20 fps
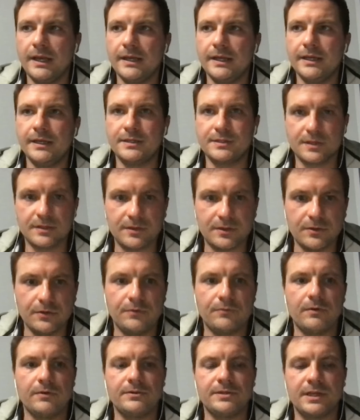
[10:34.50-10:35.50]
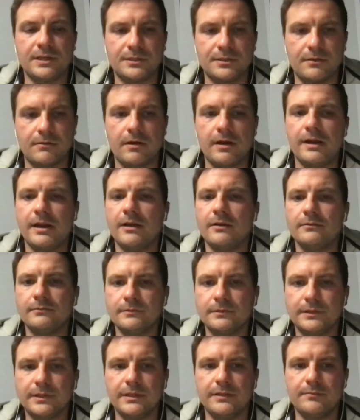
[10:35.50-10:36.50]
It's a good rotation right now.
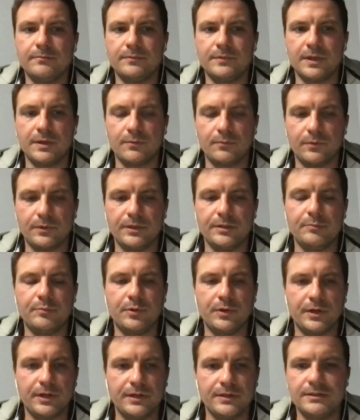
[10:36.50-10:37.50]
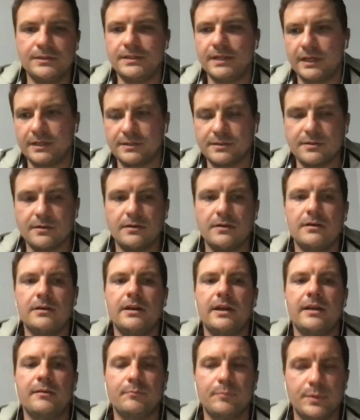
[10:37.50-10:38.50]
They they really put in Dexter
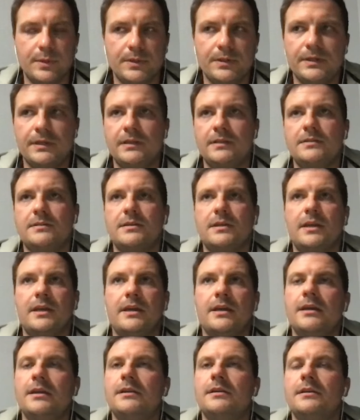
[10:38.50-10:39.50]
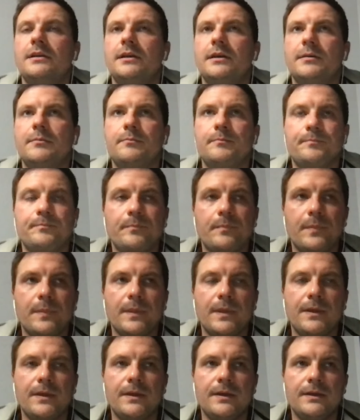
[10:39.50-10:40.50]
and Billings and uh,
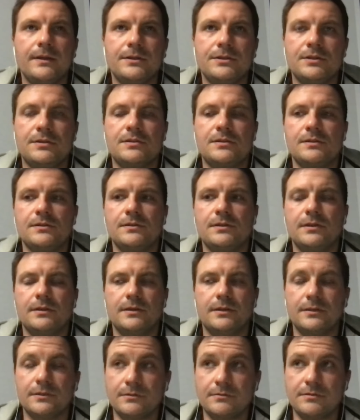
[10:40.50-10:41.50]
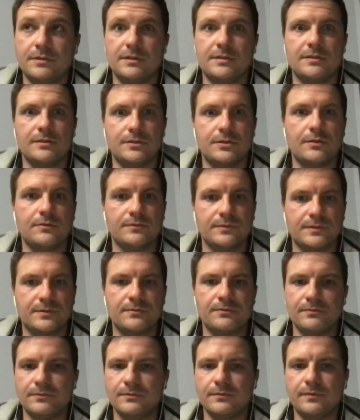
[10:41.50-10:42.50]
Justin uh, Justin Jones,
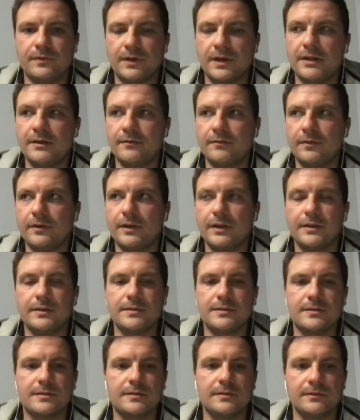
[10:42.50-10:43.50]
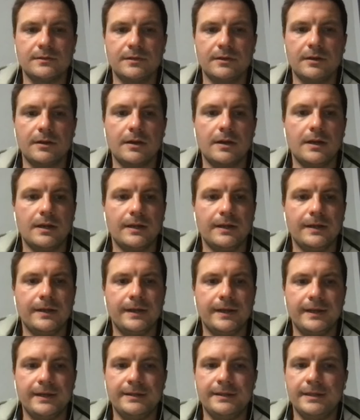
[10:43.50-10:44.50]
who you for kind of forget is still here,
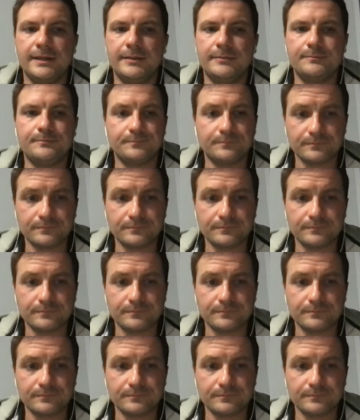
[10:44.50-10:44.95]
and then